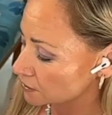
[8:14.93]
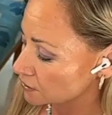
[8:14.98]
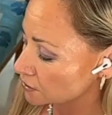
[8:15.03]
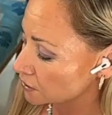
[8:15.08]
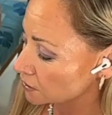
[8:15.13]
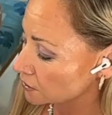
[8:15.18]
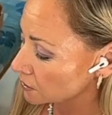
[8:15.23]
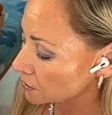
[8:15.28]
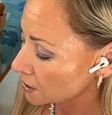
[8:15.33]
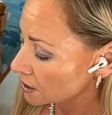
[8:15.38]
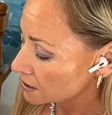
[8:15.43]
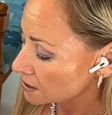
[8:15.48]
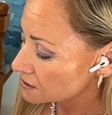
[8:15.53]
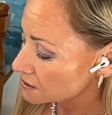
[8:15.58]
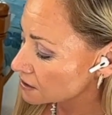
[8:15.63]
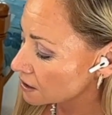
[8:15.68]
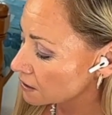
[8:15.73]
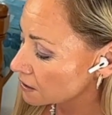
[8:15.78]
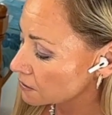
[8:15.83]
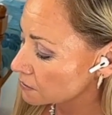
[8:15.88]
if you do.
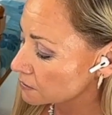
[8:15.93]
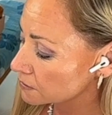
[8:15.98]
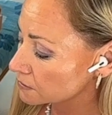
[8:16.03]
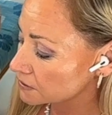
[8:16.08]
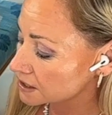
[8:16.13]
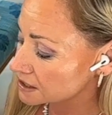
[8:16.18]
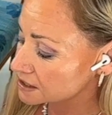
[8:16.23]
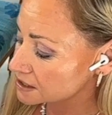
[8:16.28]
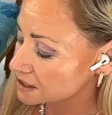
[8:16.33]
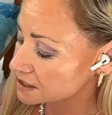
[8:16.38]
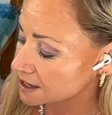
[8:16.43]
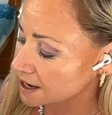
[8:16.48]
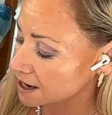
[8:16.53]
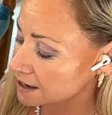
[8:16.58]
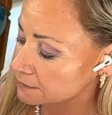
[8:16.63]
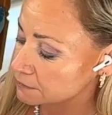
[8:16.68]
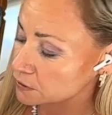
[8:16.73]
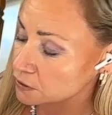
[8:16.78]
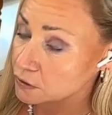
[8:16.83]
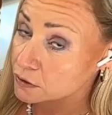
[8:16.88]
So this is
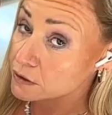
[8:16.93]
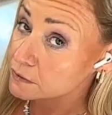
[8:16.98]
kind of the